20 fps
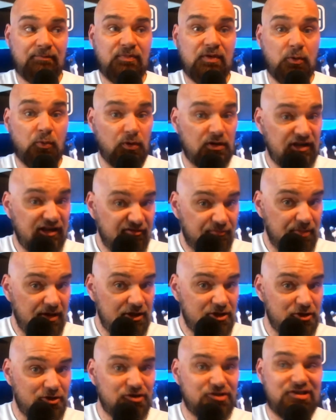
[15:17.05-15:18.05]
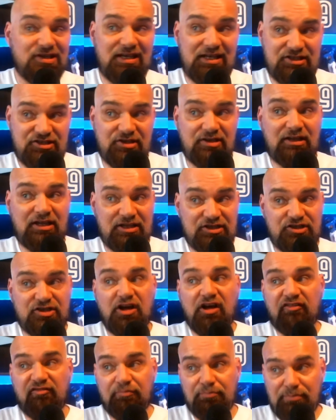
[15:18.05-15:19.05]
relief pitchers. It's a list
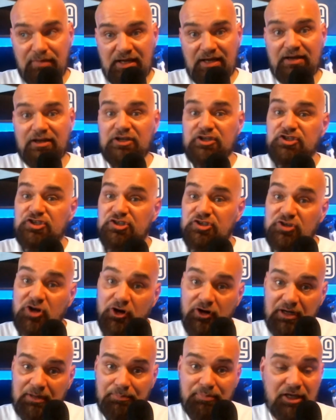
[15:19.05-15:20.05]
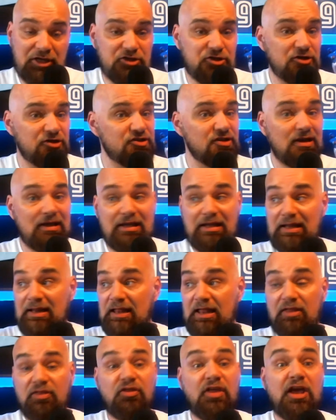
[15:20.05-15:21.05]
of mid starting pitchers.
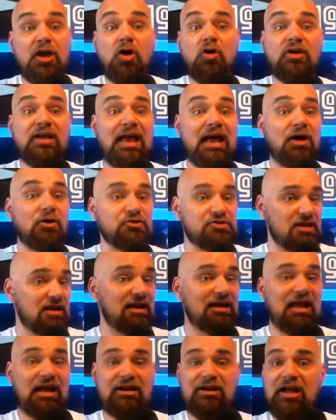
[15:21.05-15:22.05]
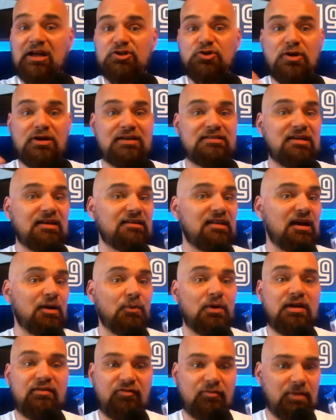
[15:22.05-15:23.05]
They all count. And again, not trying to take that
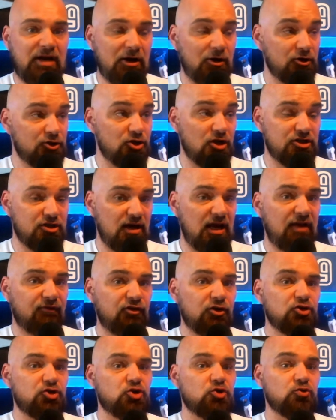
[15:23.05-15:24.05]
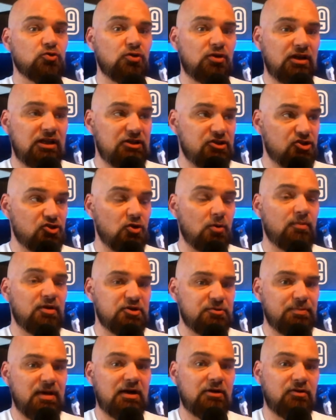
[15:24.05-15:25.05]
away from Aaron Judge. If you're truly so
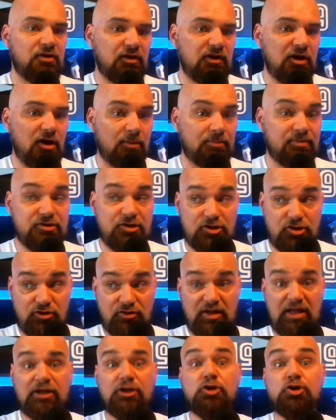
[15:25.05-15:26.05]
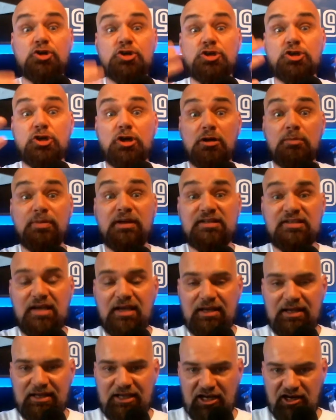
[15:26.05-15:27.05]
much better than the opposition, then you should be
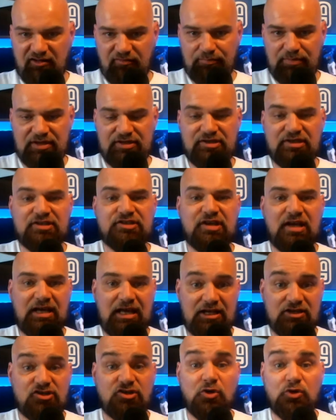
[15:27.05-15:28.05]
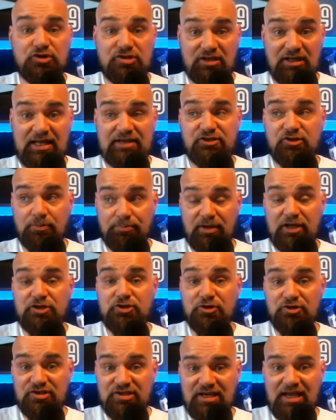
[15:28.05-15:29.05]
taking care of business against those lesser
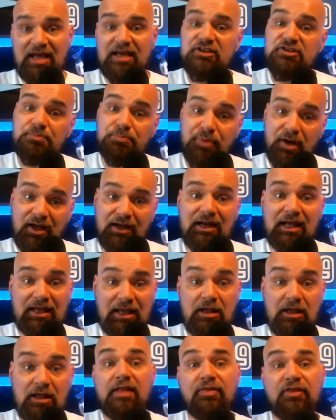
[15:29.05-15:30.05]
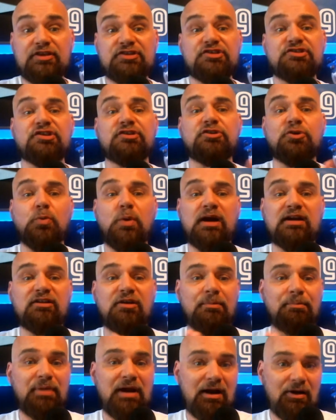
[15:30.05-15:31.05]
pitchers. Yes. But again, this is a direct
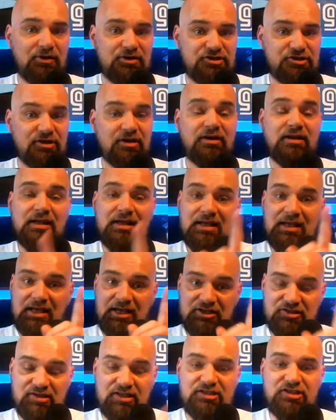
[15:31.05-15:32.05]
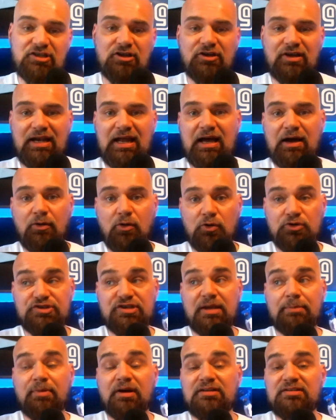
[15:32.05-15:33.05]
comparison because let's look at how Jose
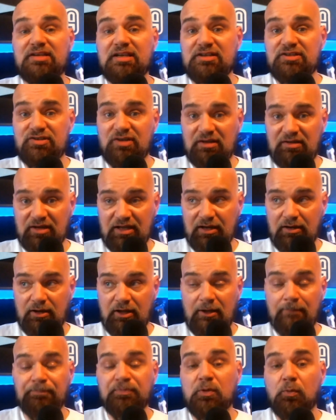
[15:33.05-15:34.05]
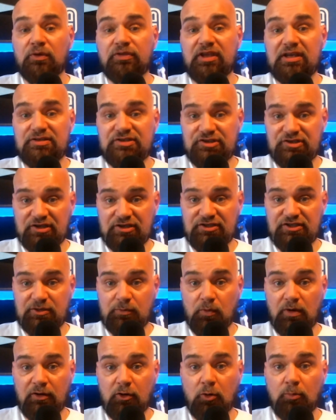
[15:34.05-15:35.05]
Bautista did with his
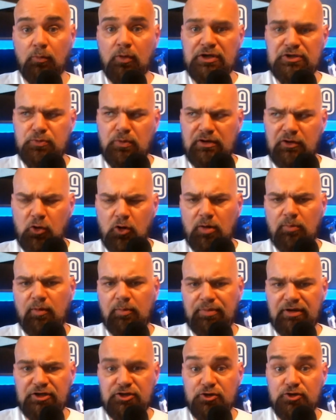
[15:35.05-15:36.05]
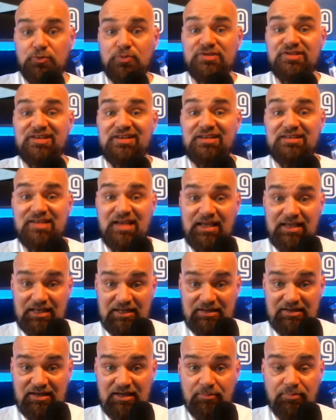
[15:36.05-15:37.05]
61 home runs. What notable pitchers was he taking
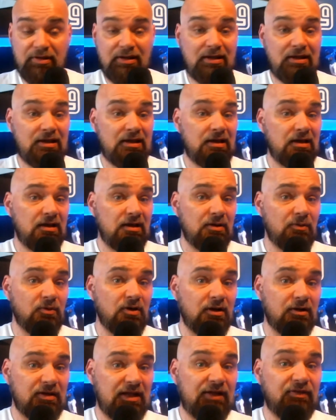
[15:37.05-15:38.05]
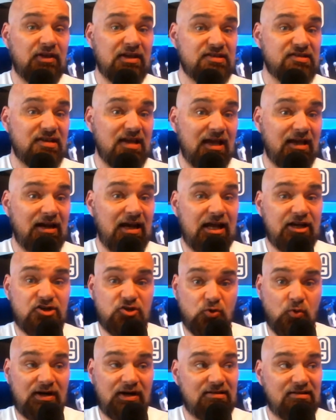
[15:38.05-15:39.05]
deep? Well, in this day and age,
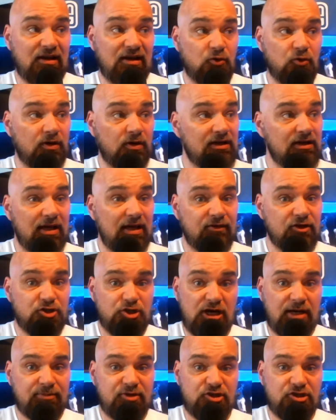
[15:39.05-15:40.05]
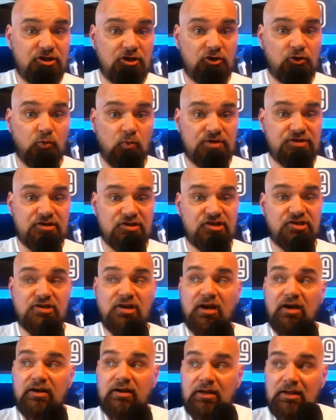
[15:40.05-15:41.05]
2010, 2011, James Shields was a
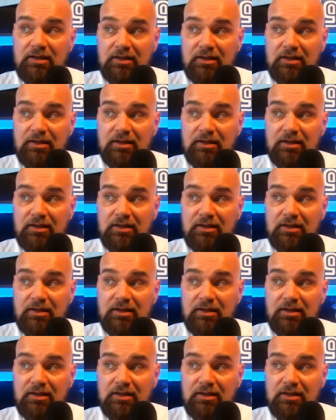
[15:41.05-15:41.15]
stud,